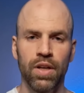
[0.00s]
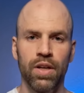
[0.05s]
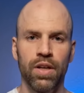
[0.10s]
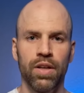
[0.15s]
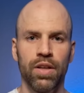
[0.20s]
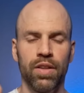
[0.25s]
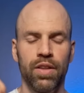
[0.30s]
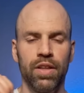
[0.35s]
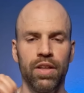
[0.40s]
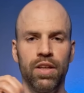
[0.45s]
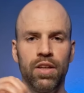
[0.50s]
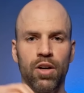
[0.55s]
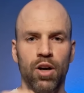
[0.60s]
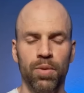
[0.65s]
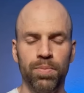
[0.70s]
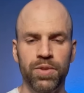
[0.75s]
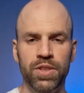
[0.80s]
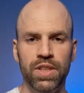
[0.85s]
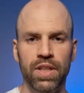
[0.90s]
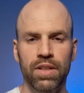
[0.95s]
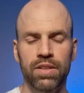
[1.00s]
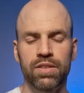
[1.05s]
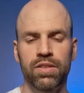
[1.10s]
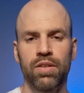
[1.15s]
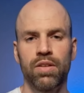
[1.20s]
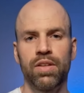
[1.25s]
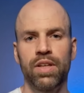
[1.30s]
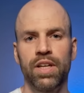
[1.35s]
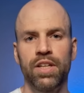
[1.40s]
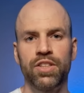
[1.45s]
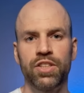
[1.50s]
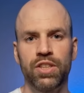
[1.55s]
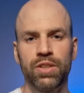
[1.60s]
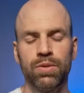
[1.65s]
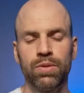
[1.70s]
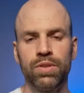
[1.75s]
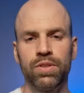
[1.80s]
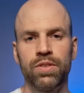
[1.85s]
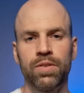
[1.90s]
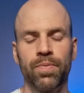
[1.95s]
the objects, or the
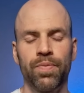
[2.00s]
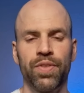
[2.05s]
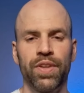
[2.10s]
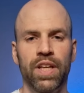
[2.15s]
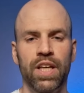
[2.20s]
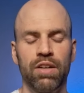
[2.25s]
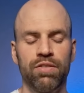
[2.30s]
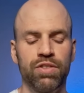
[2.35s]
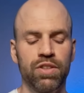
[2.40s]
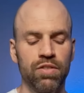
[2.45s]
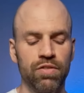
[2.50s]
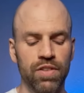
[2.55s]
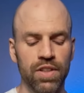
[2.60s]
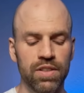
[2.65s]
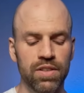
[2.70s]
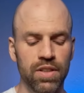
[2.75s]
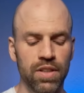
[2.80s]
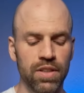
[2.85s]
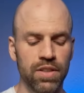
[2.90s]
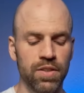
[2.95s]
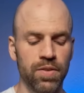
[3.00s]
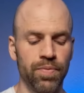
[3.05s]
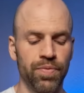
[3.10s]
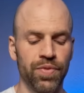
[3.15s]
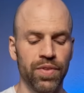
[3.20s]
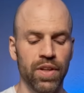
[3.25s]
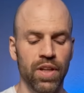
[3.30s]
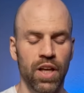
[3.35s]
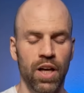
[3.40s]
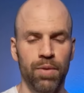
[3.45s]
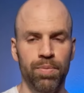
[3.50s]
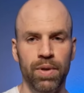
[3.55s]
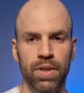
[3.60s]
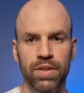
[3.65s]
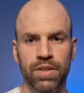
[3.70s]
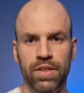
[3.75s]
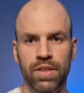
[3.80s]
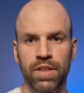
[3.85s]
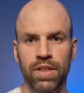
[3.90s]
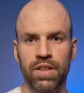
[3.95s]
HUs, have to visit up
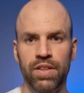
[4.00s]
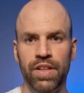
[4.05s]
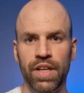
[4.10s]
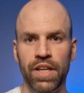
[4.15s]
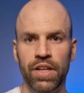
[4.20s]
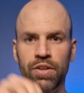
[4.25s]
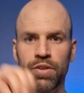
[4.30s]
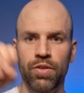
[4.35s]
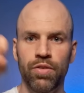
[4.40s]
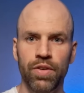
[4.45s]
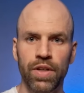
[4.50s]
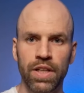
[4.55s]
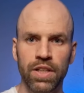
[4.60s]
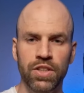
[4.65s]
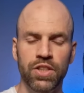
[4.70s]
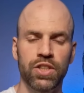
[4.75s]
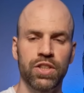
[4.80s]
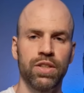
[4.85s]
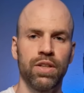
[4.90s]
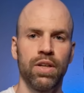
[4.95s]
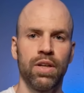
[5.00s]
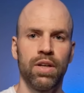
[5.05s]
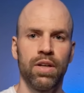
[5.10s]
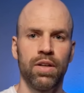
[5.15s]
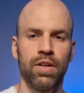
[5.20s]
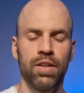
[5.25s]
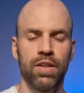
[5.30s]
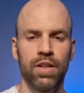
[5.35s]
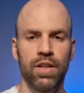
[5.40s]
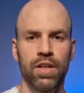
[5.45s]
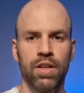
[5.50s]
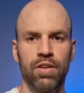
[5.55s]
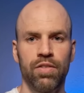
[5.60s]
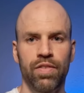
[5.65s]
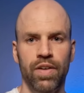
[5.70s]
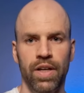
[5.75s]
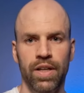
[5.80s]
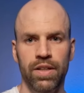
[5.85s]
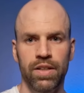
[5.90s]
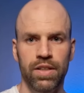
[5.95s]
until they reach the
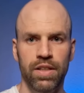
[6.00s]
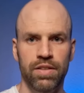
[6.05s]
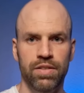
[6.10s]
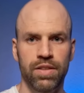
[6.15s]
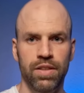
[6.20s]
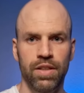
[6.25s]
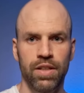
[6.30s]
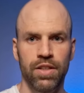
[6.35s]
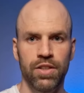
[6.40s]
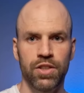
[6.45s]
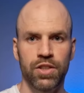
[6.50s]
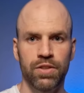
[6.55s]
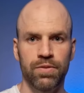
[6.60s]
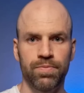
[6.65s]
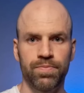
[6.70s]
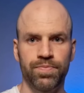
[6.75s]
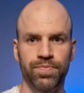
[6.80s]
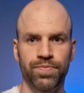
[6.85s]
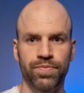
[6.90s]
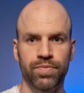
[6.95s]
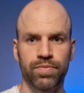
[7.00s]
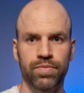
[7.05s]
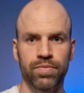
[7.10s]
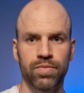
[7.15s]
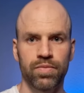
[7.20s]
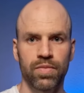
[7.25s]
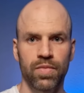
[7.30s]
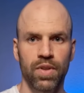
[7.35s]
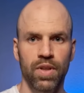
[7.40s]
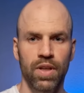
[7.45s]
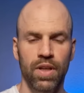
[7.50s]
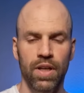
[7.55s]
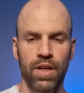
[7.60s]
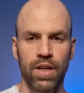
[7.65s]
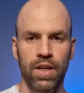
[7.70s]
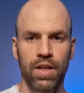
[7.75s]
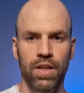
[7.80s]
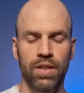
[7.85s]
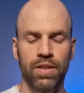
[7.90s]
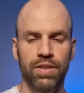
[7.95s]
final destination.
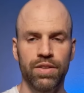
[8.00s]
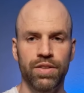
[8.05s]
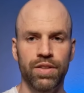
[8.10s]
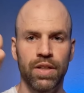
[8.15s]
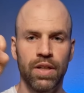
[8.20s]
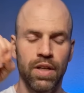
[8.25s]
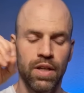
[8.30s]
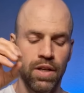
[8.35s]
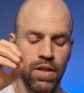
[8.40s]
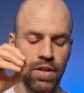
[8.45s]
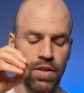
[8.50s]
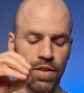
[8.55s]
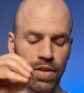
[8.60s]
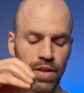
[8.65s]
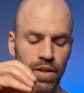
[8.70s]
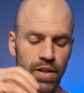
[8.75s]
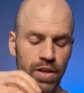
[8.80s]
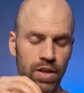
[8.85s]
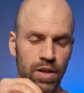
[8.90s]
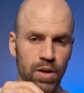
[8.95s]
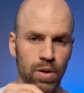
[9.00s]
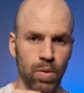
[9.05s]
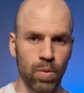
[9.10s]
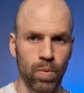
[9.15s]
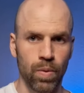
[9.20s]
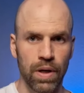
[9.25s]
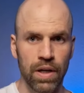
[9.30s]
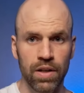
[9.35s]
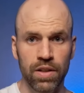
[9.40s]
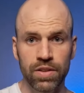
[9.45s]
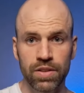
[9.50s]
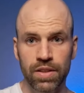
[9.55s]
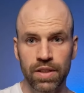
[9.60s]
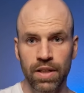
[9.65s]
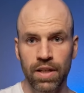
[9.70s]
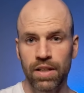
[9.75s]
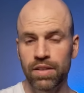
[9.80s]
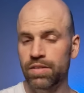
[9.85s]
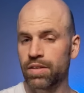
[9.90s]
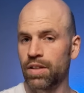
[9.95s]
And the warehouse
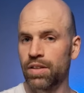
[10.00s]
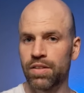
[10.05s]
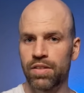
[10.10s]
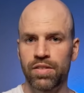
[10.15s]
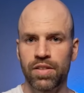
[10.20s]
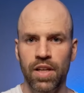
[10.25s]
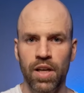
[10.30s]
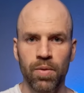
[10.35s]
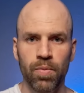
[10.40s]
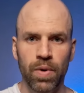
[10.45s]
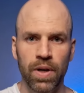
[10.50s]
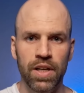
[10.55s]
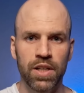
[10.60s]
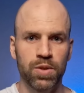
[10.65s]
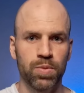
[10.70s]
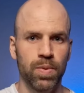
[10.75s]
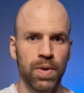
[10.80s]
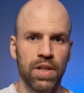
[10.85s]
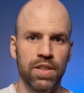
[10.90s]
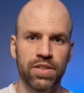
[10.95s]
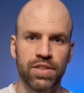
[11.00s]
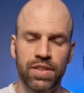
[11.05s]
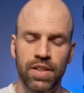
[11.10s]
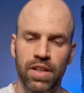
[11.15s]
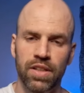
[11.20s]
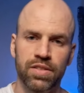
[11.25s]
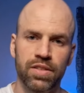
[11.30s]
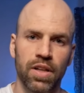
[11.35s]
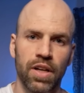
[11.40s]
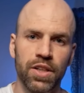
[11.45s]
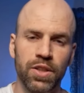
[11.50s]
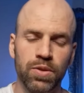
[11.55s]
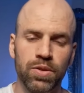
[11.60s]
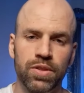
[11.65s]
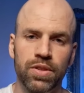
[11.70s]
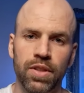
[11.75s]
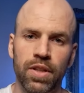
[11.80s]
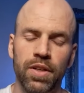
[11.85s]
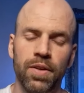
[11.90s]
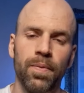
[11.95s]
task, in the same way as warehouse tasks are
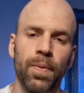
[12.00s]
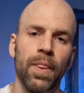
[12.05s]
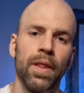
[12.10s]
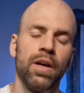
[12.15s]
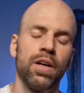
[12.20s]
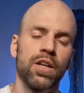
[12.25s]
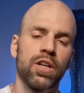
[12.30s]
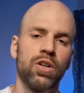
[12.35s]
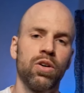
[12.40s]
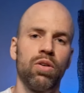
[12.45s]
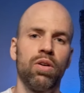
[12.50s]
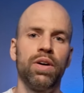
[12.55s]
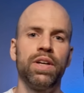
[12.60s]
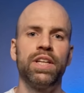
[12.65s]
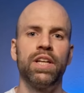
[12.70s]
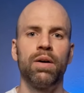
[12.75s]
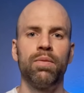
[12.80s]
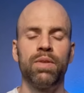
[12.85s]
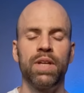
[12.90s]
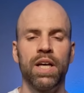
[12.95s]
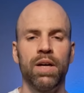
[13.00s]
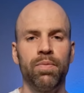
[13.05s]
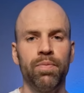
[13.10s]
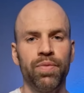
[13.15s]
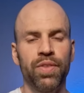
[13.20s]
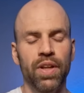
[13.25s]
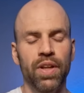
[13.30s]
used in core EWM,